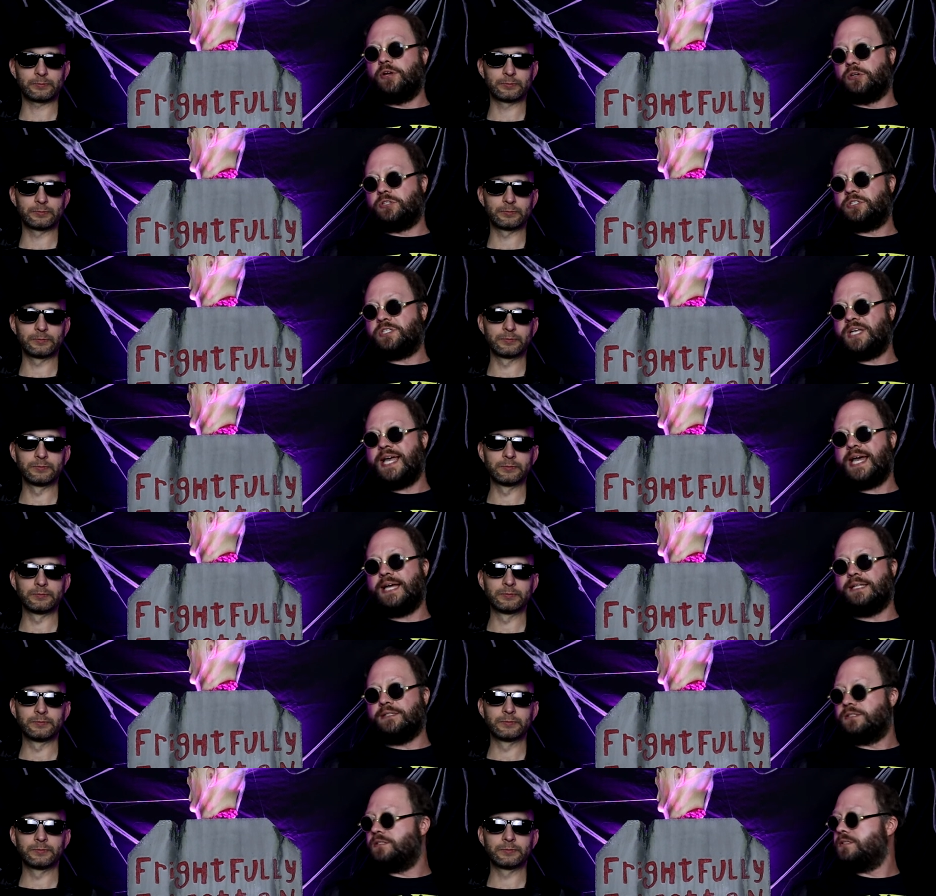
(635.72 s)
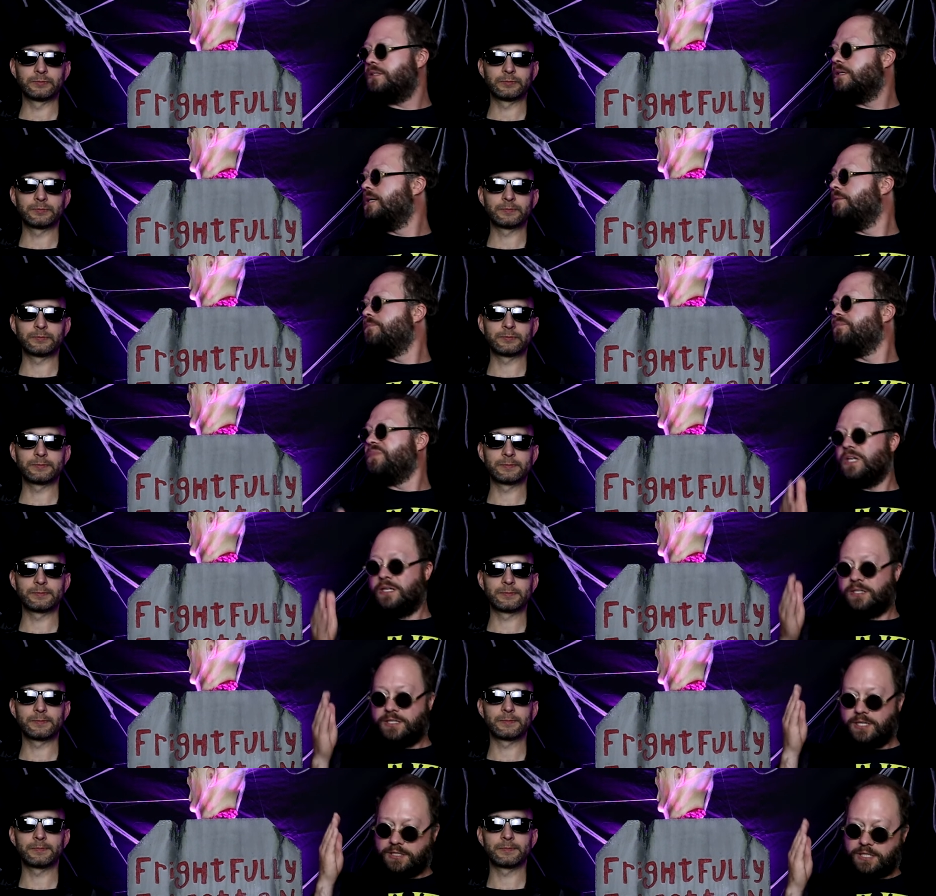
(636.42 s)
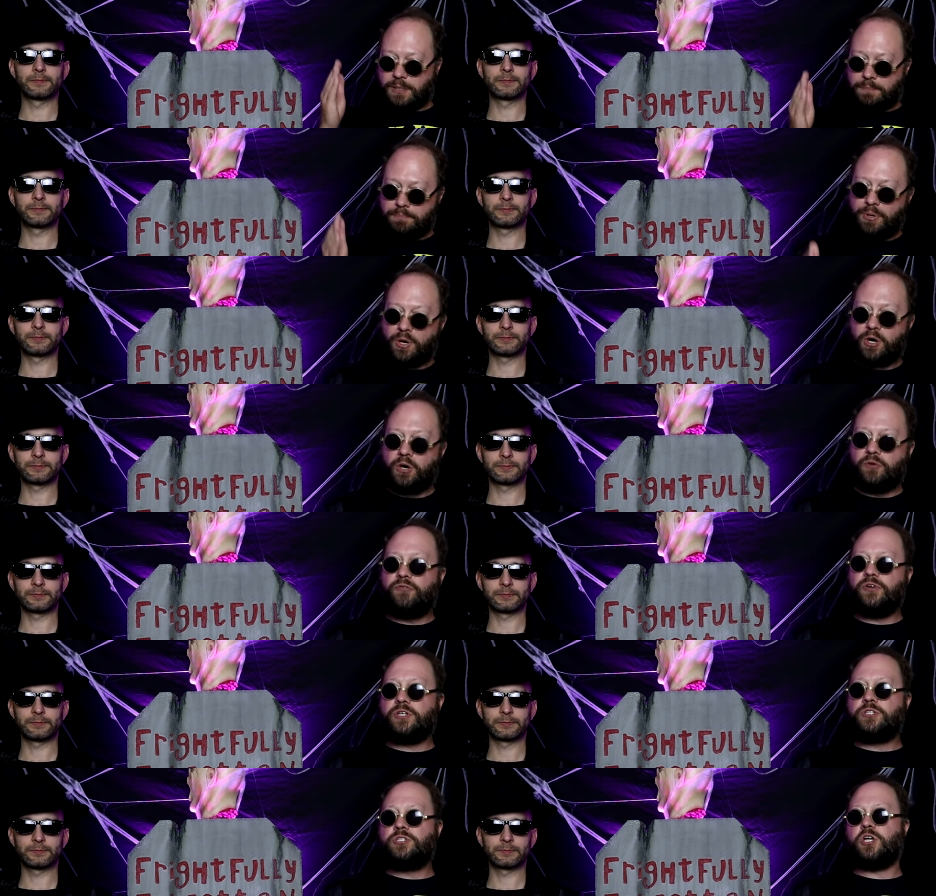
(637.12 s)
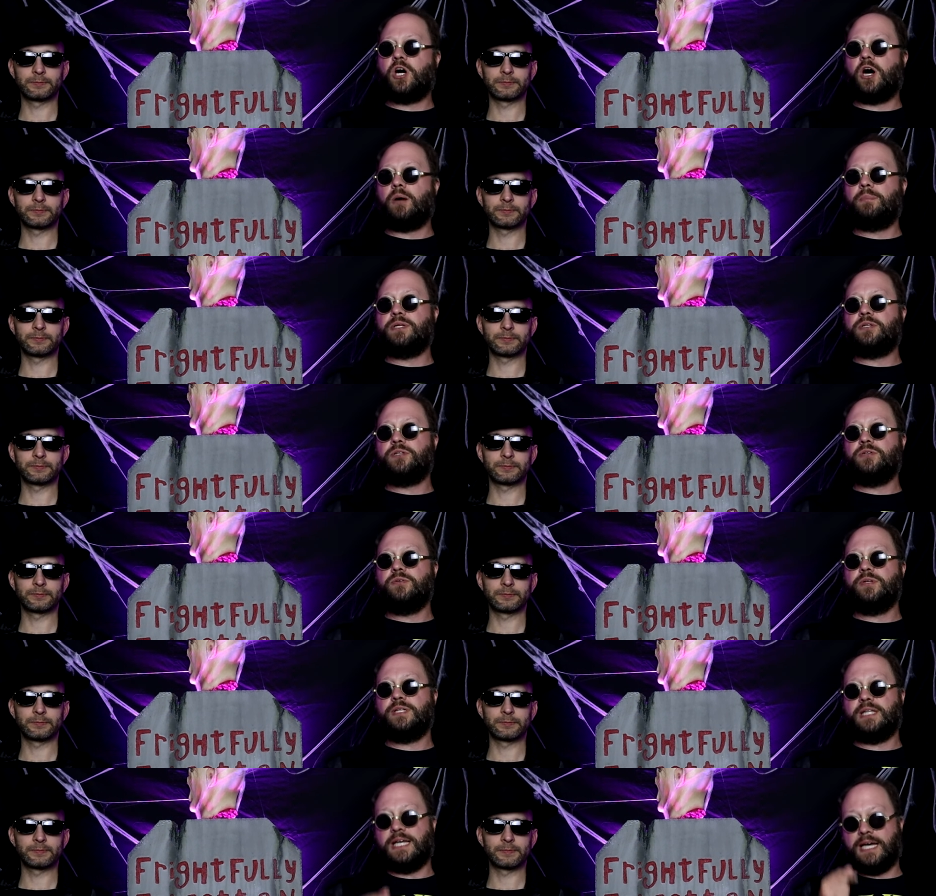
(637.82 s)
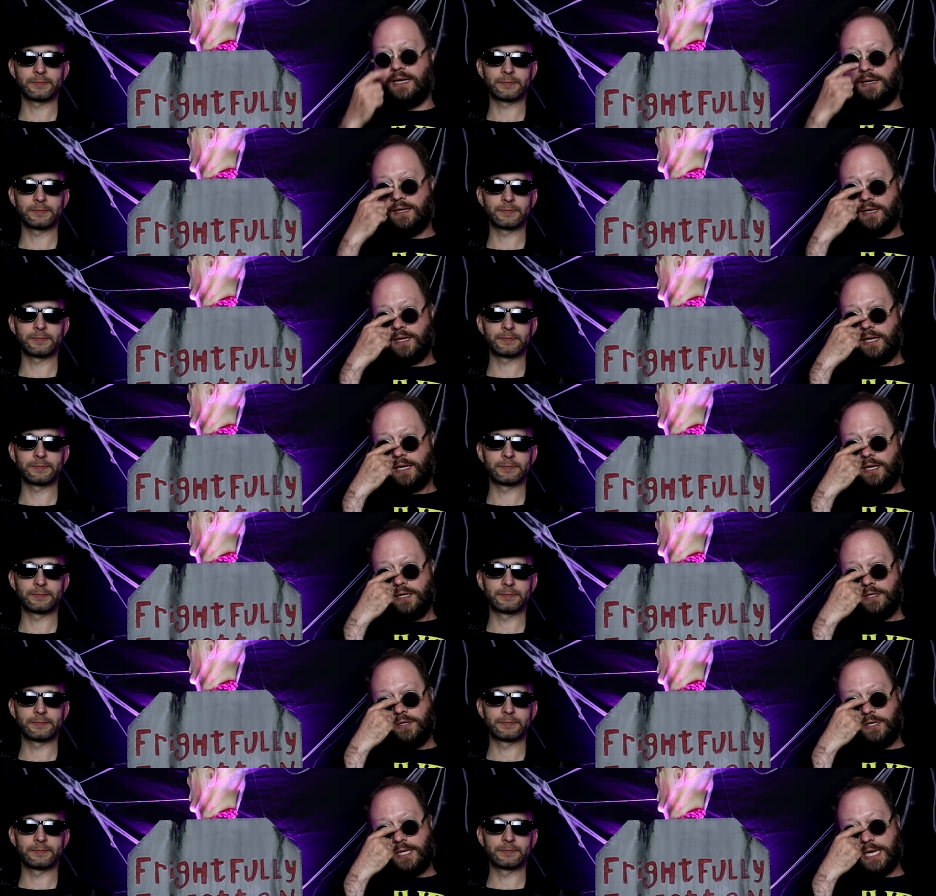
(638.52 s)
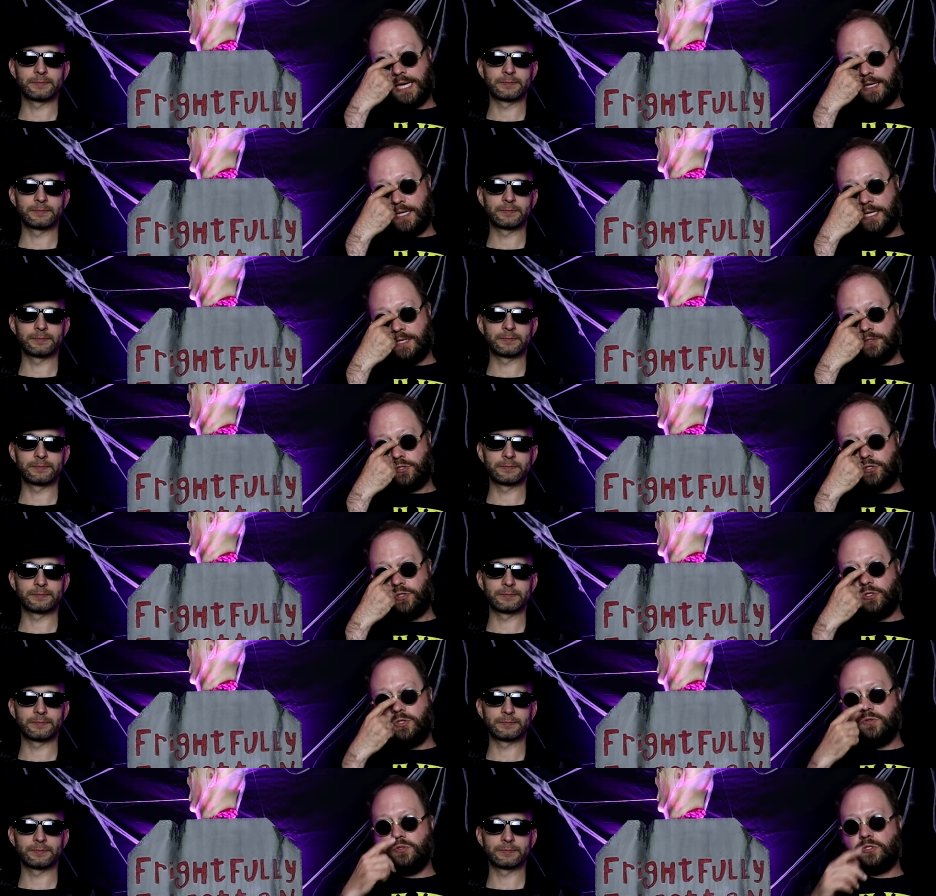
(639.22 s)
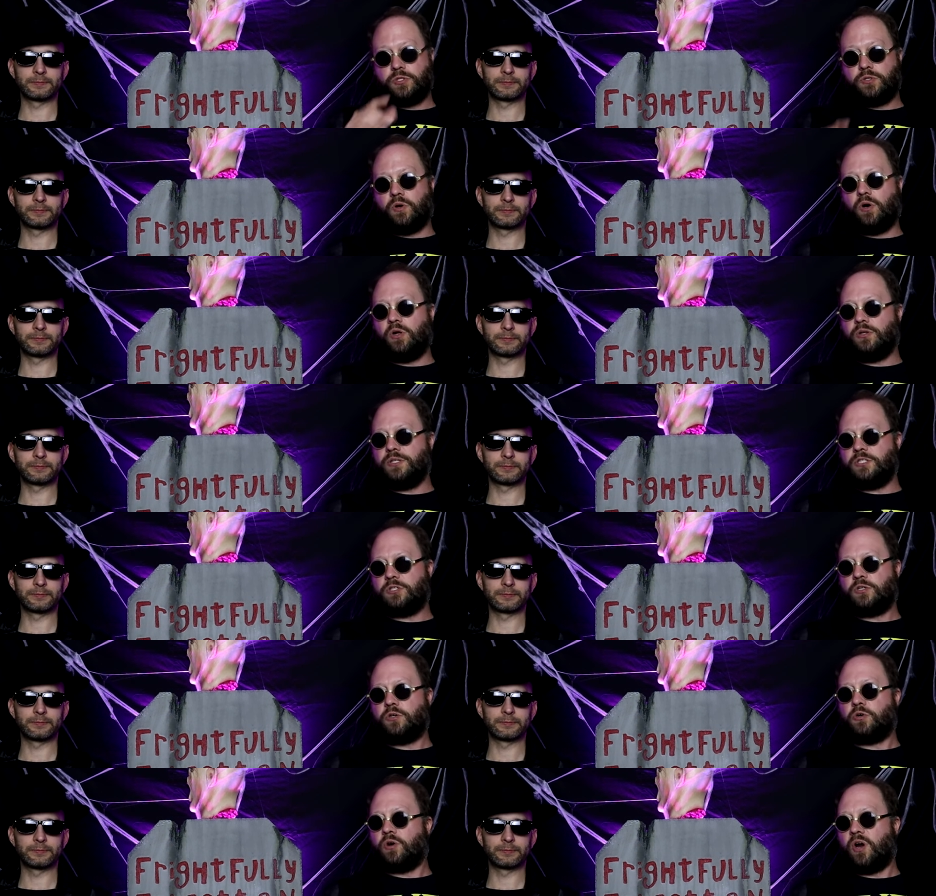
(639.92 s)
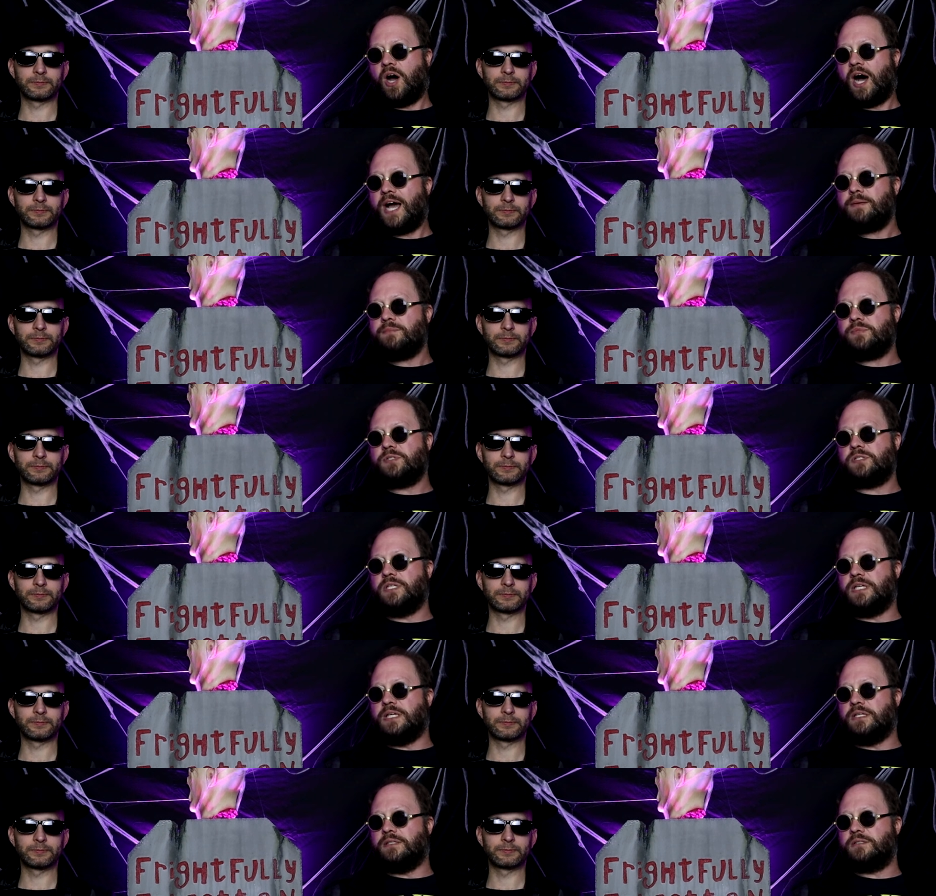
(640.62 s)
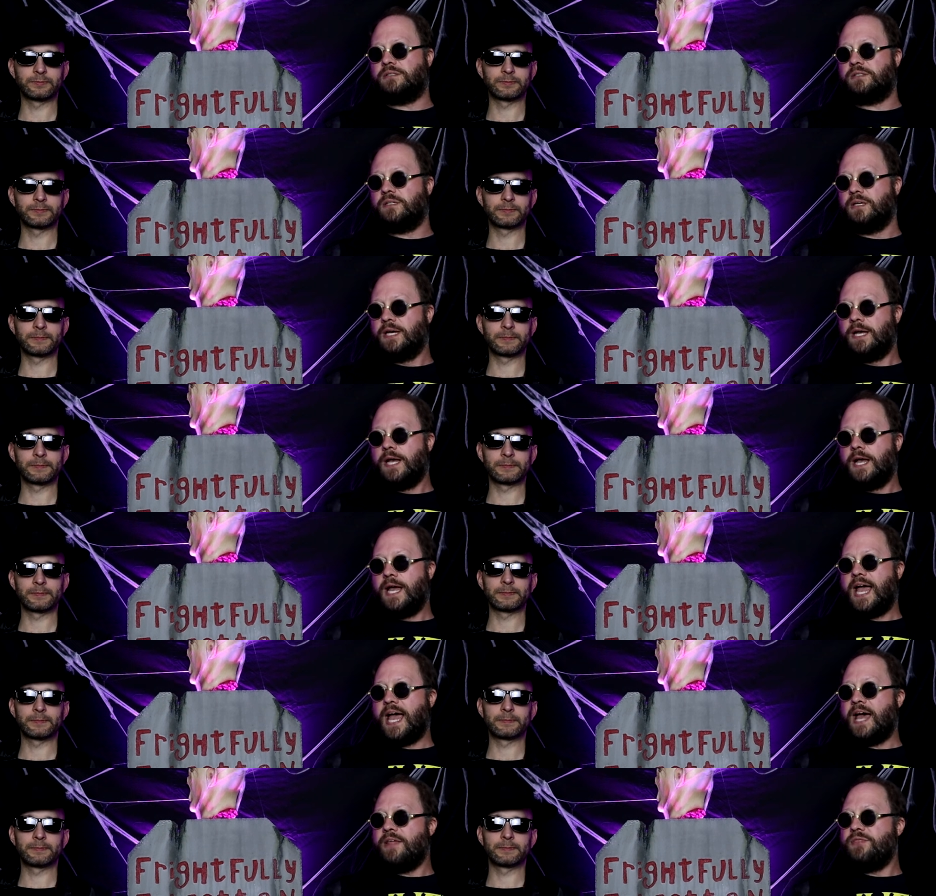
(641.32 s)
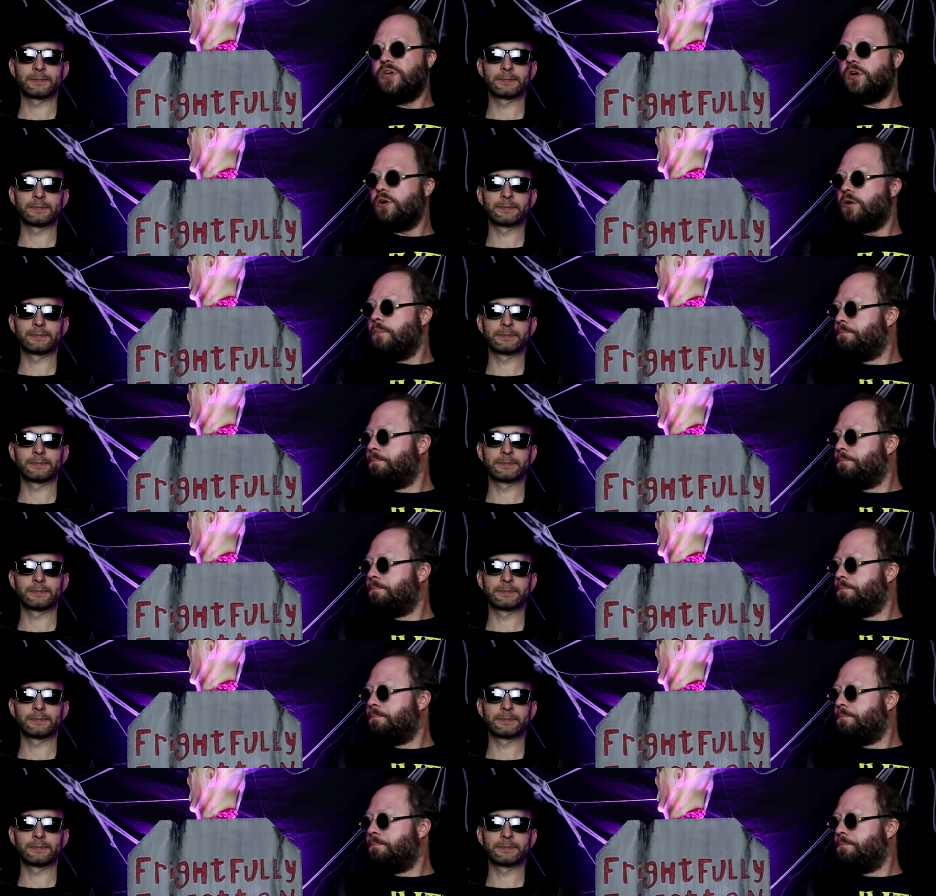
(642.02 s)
Speaker 1: or tense, it does a perfect job at doing that. You get introduced to all these crime scenes and they're a